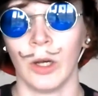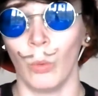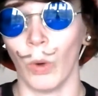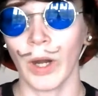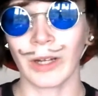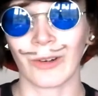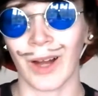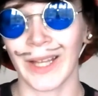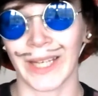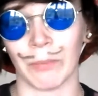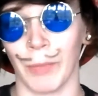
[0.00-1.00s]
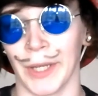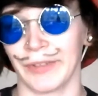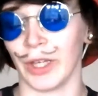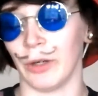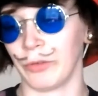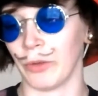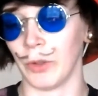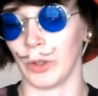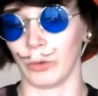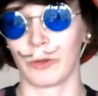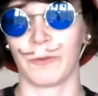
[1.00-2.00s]
where do I get myself some of
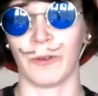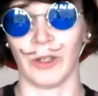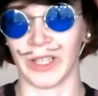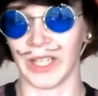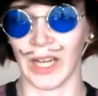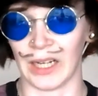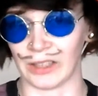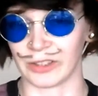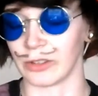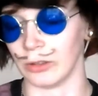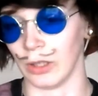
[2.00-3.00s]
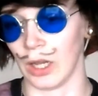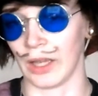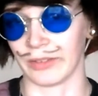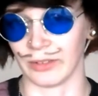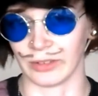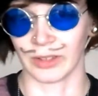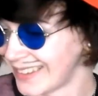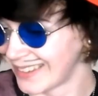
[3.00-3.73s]
those funky ass sunglasses?